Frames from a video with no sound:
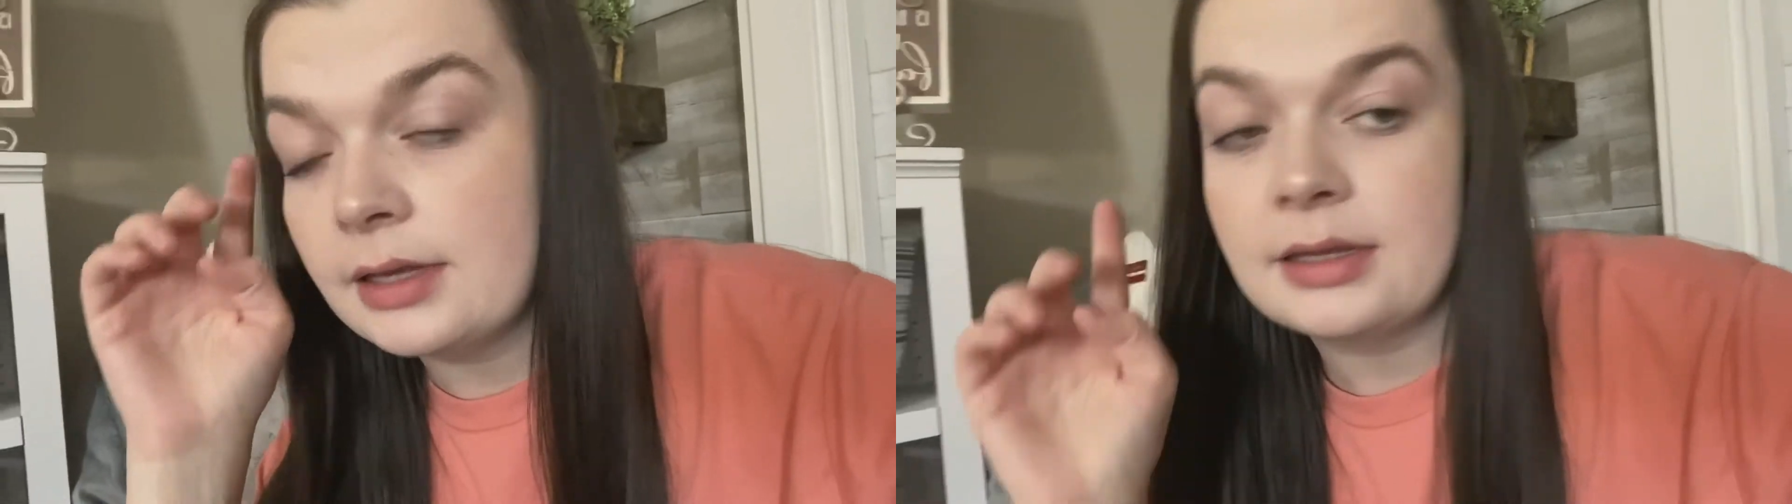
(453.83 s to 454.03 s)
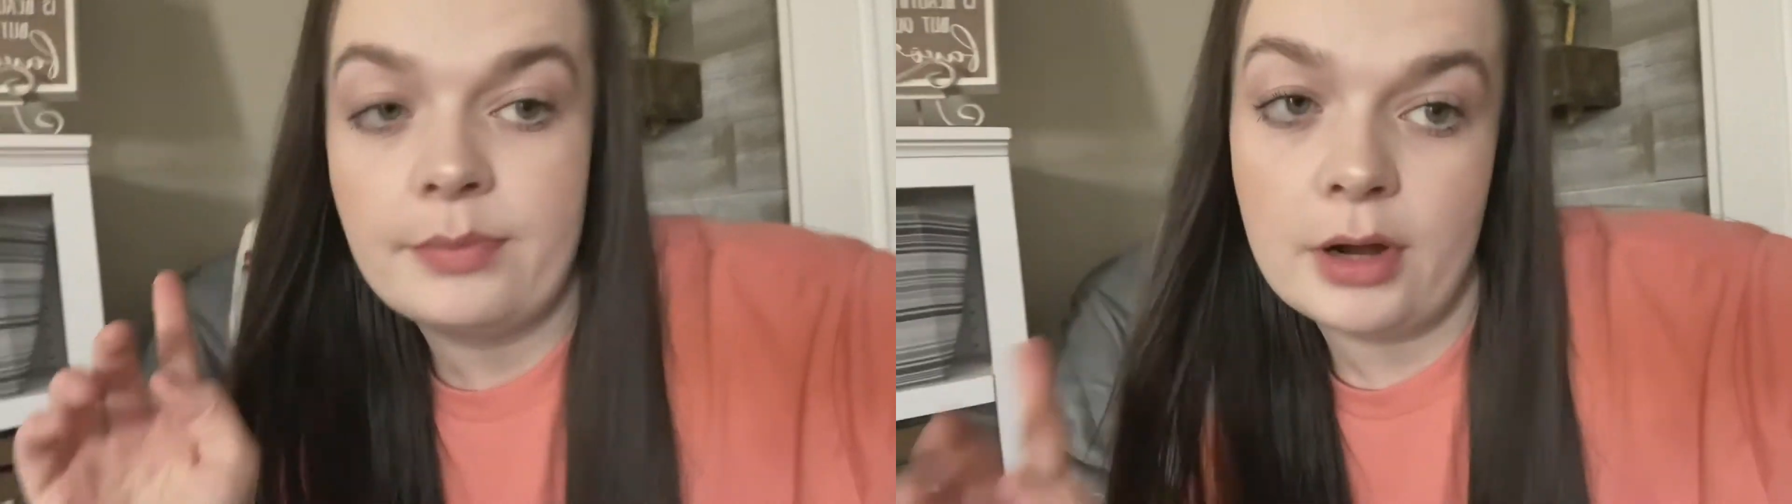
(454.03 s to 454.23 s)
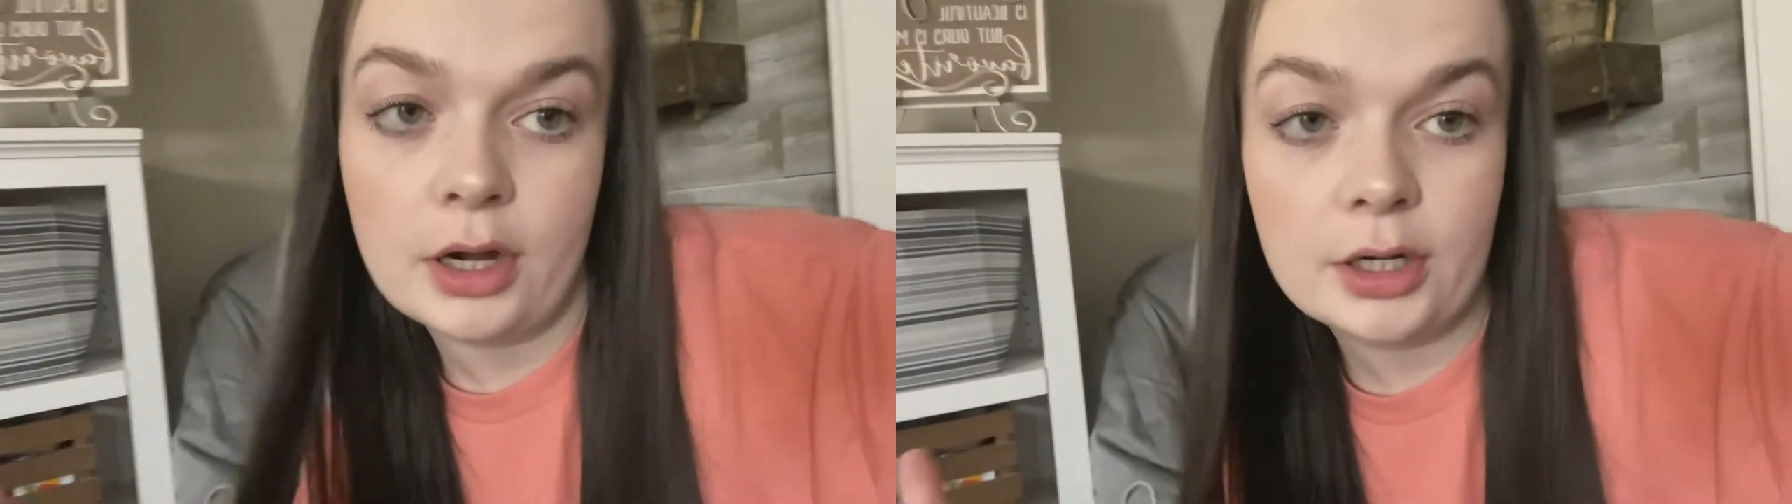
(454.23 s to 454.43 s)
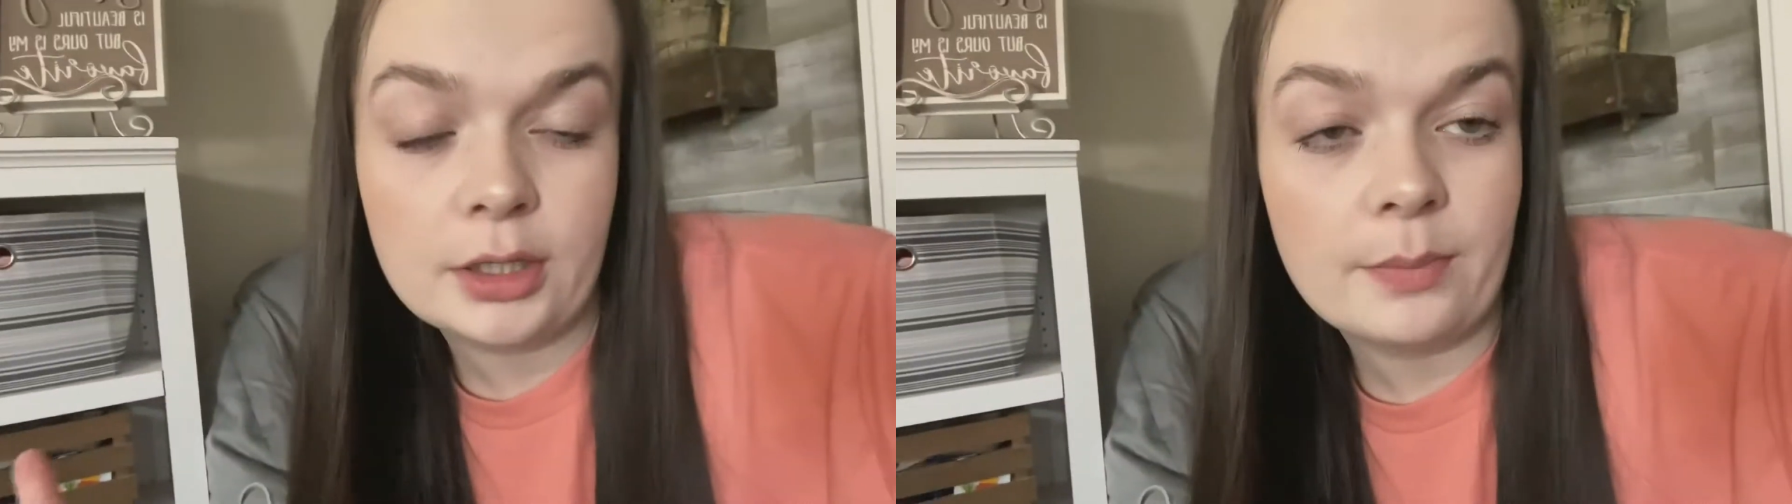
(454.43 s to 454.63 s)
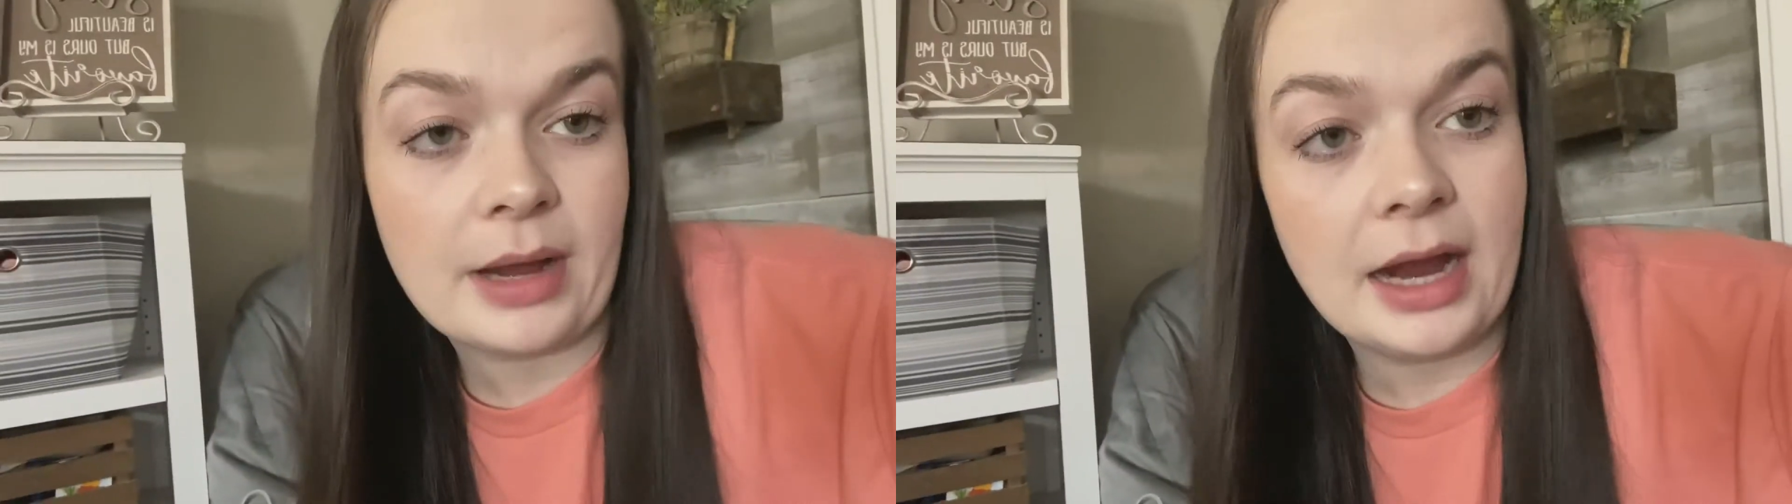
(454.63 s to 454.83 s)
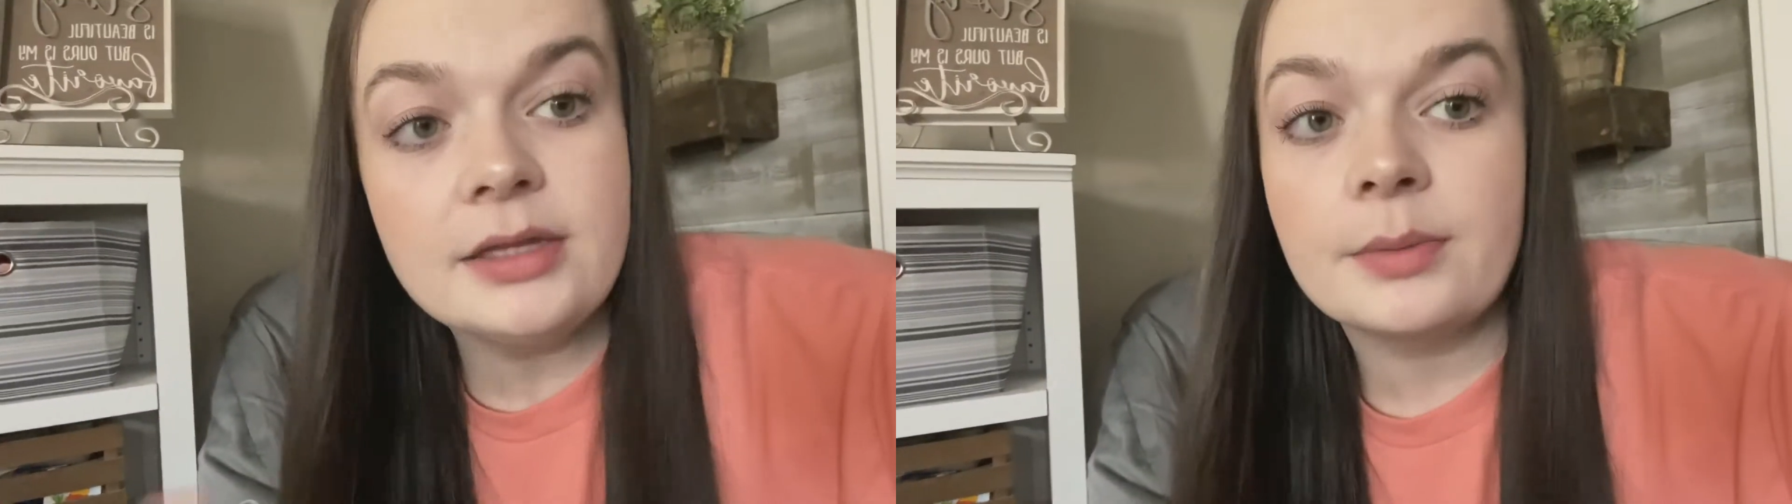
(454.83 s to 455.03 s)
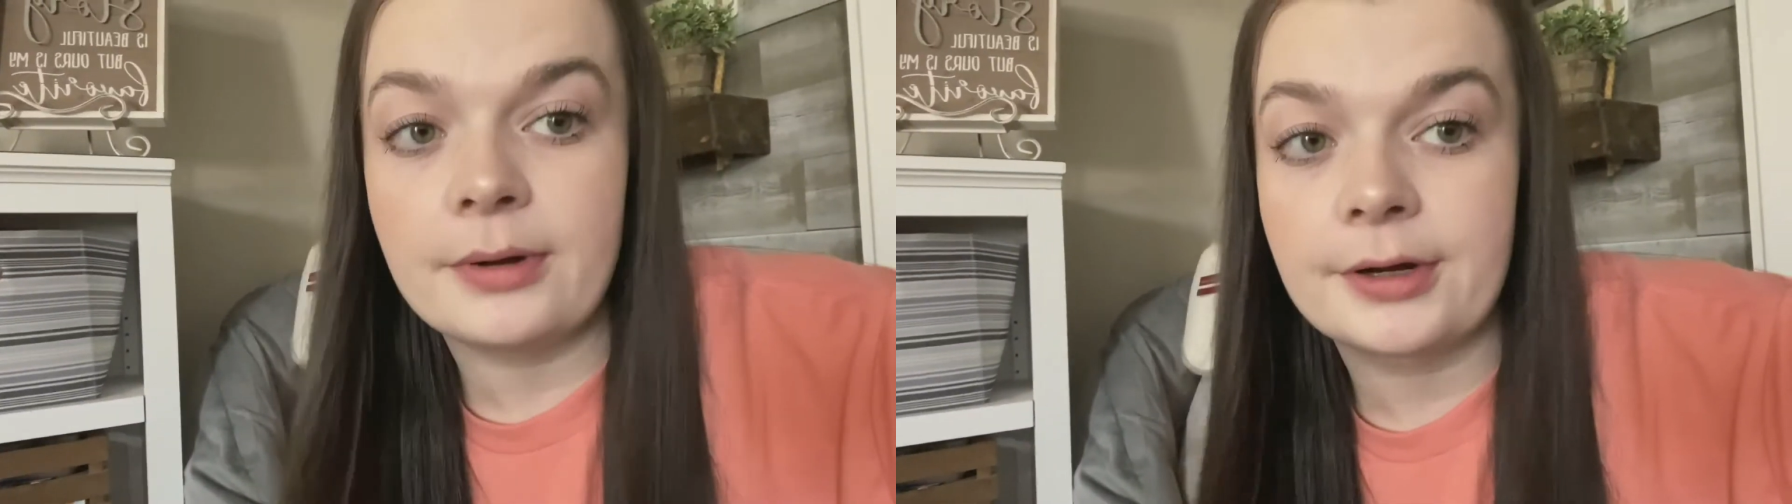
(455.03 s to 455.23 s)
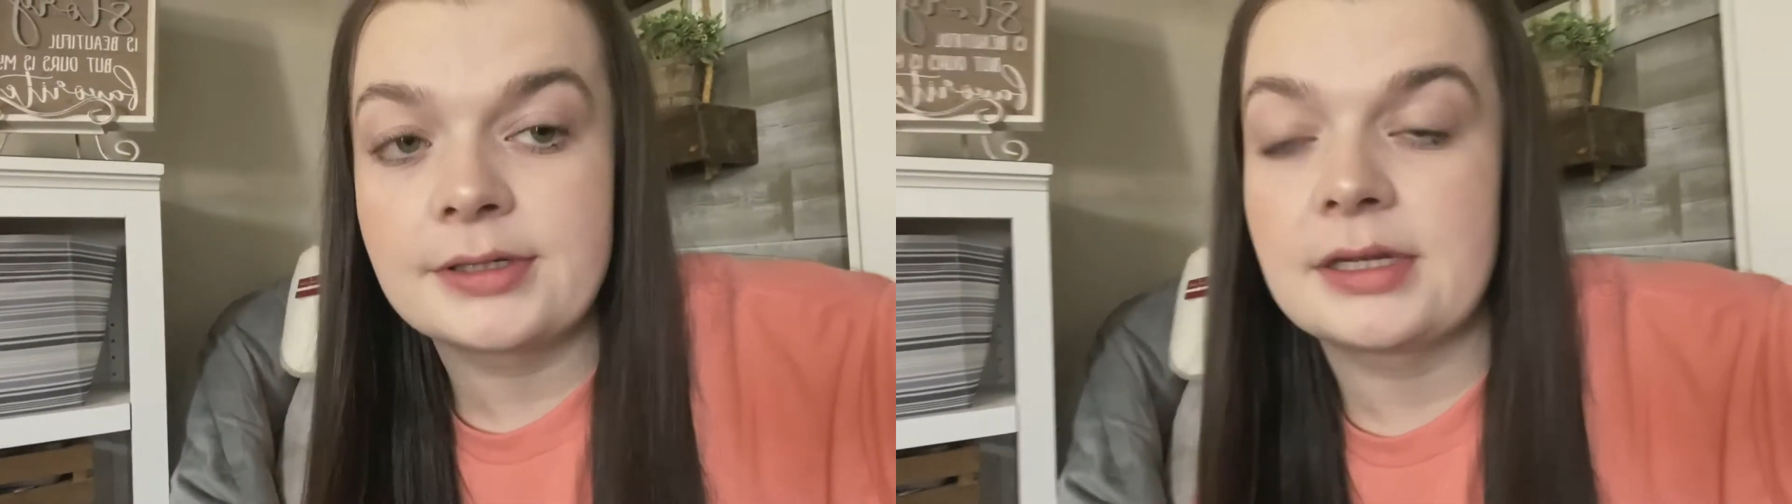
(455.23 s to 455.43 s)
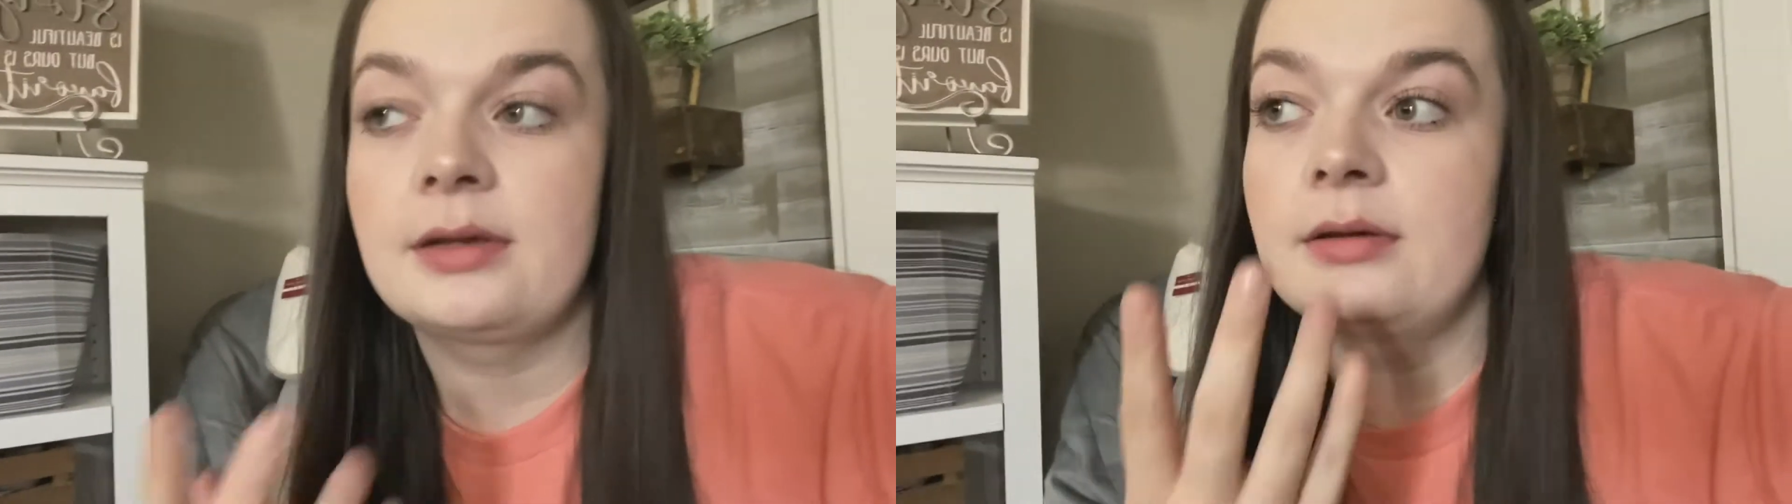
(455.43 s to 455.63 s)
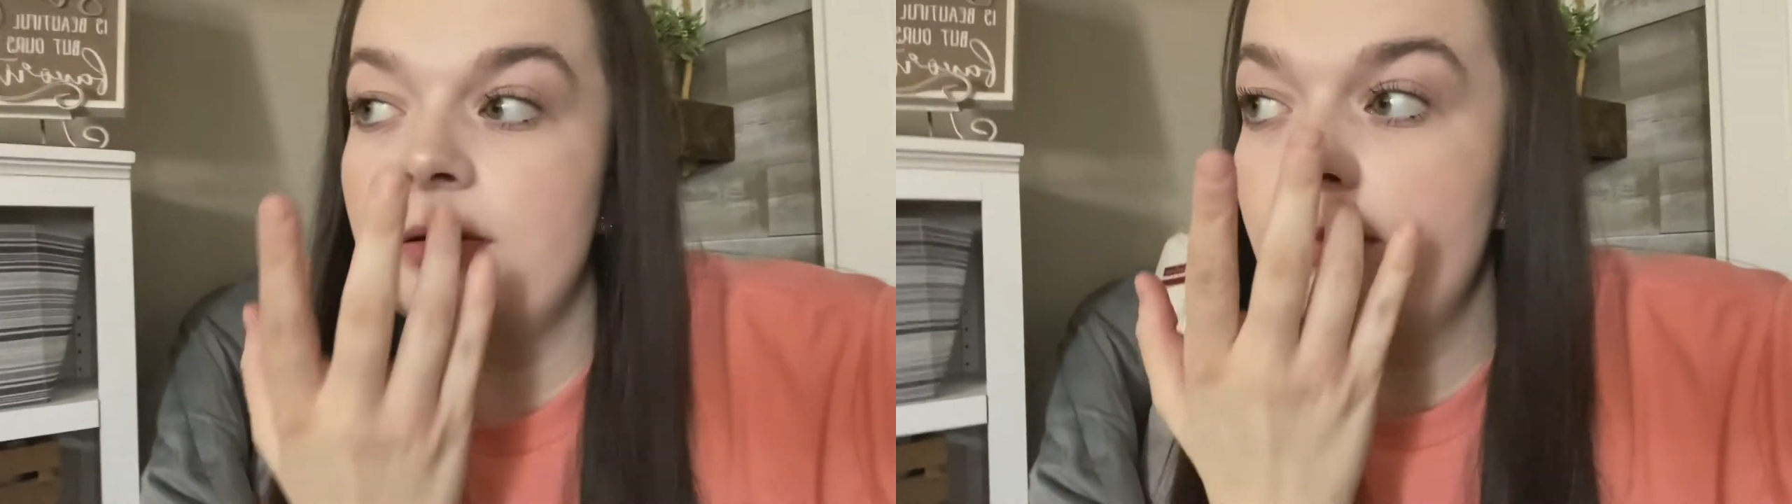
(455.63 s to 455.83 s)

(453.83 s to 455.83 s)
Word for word: then the park behind the park is like a